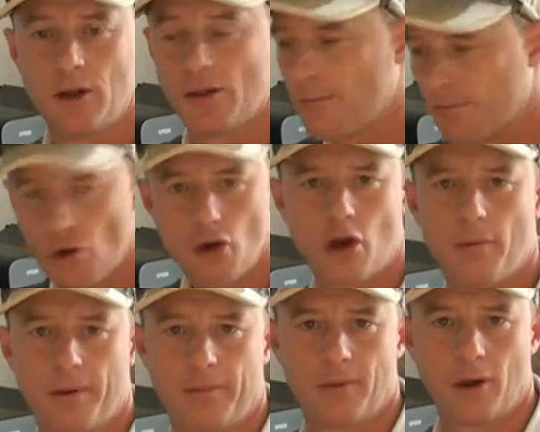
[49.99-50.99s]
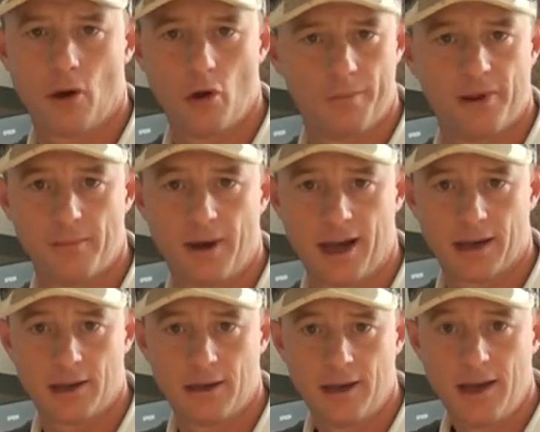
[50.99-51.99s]
they broke up open the
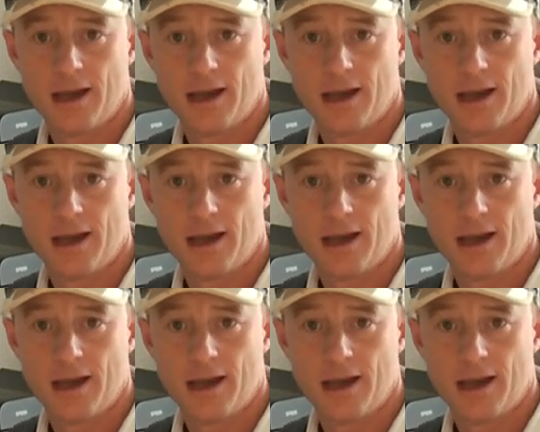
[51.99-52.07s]
market,